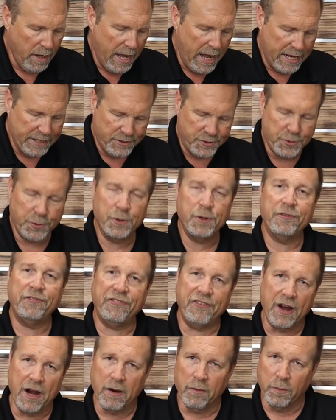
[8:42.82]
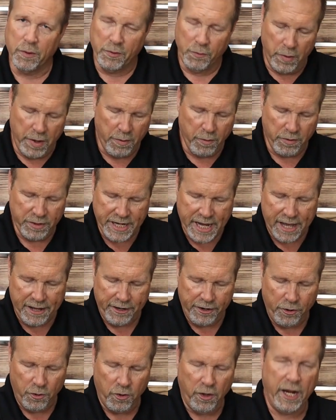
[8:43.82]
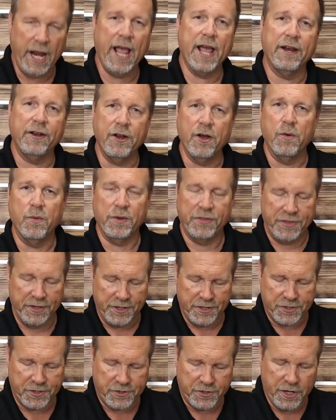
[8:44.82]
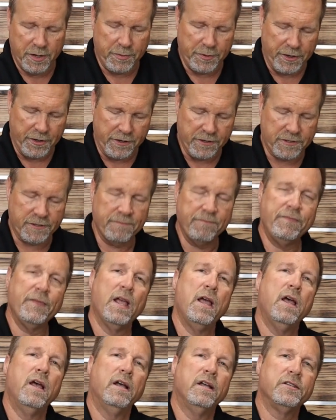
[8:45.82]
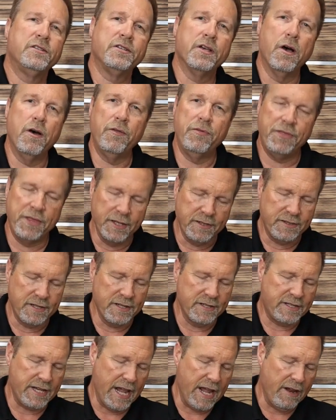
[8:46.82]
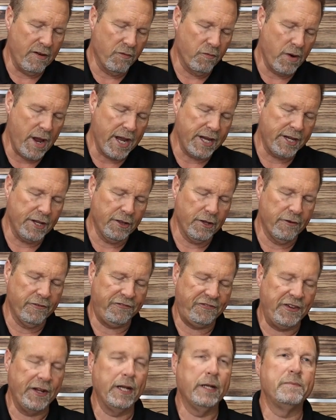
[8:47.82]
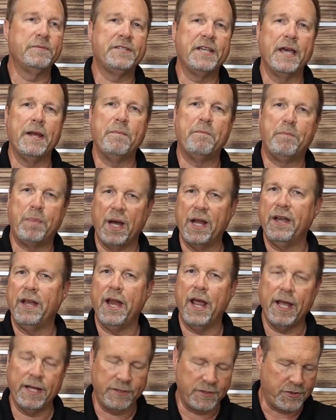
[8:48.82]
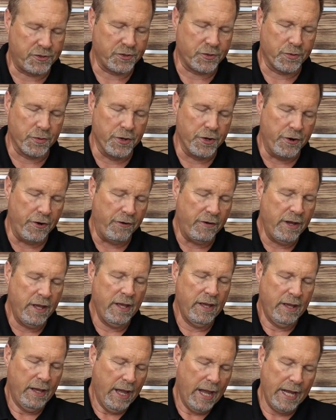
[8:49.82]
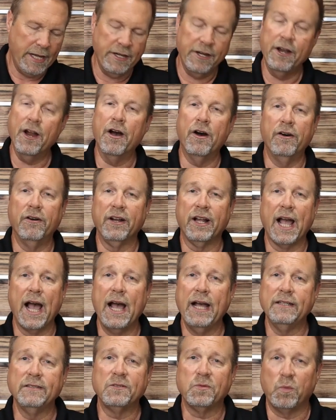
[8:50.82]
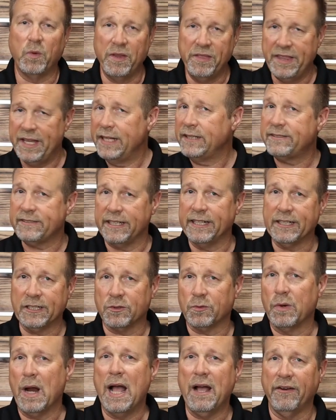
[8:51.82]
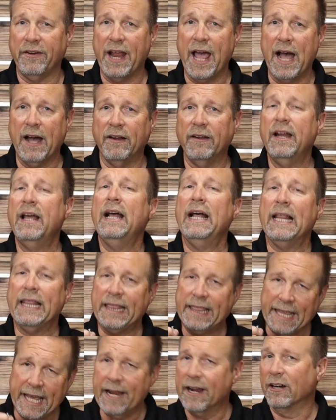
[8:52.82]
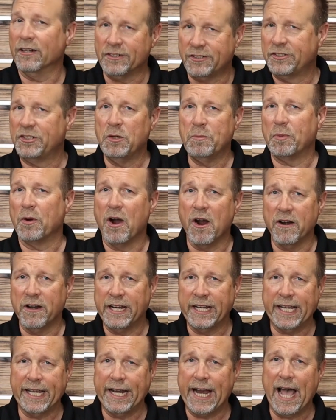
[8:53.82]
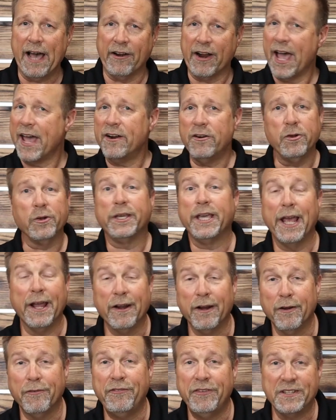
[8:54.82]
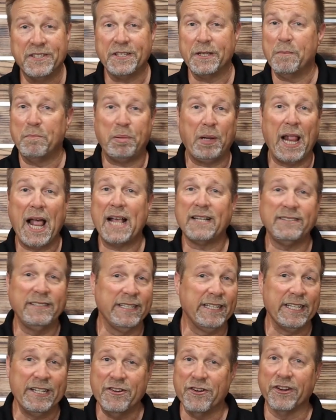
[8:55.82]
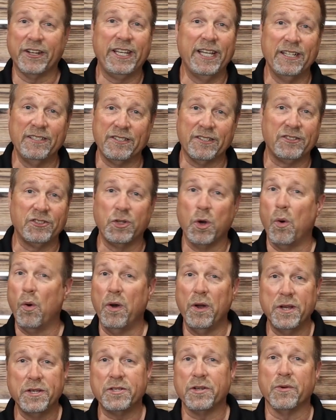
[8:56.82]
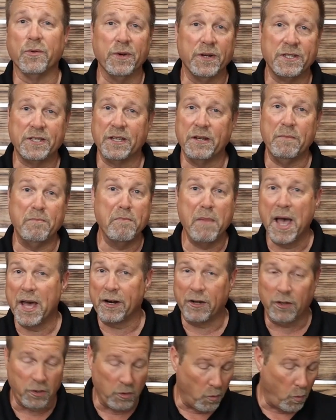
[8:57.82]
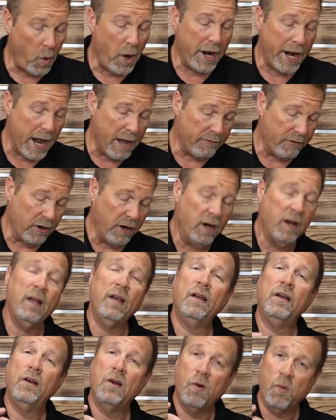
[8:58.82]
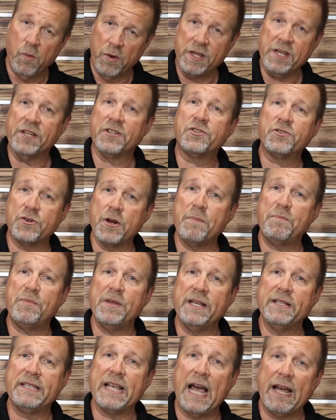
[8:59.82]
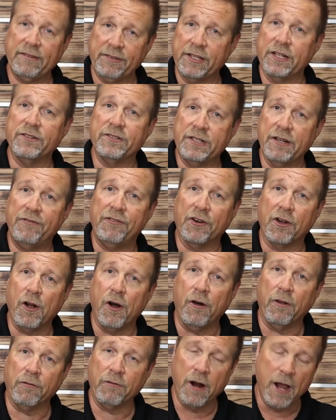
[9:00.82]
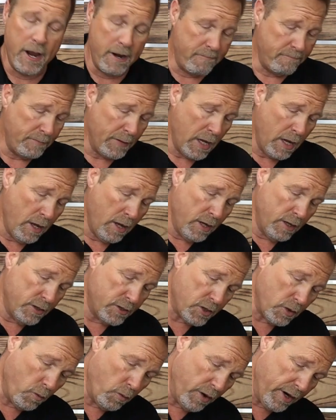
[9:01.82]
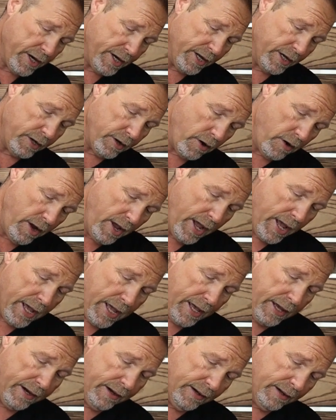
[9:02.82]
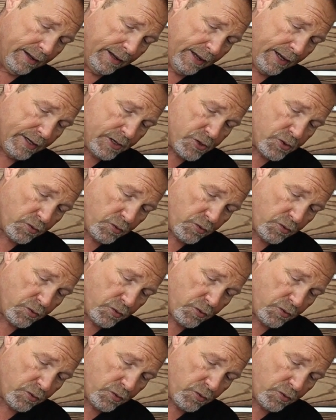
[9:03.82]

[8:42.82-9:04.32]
at Tool Fair when we were down in Orlando with the distributors. So this is a regular Phillips head button head screw. And you know, guys, when these things round out, they are super hard to get out. I don't care if it's in plastic in your kids' toys or it's in metal or whatever. When you strip these out, they're difficult, right? So we're going to go ahead and